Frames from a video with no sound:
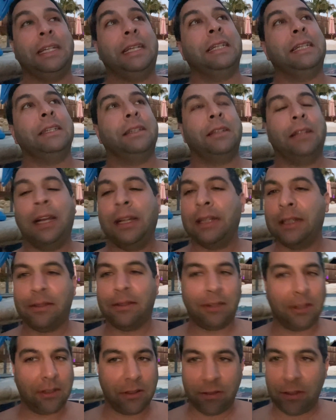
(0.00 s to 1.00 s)
and and it's
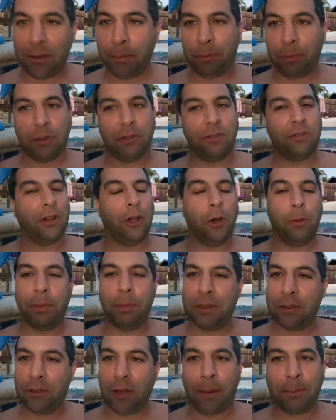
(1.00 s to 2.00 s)
a slippery slope
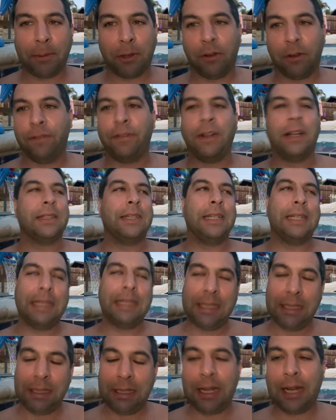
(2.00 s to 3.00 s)
and domino effect
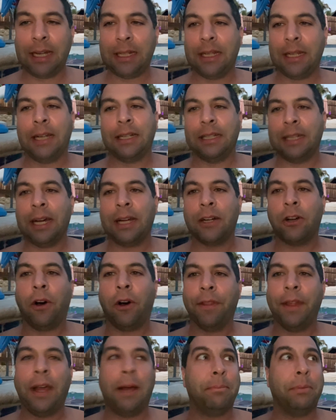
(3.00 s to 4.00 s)
and yada yada yada, all
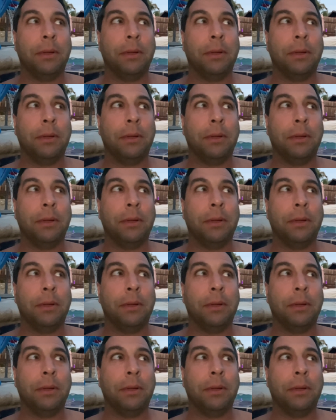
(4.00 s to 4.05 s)
that.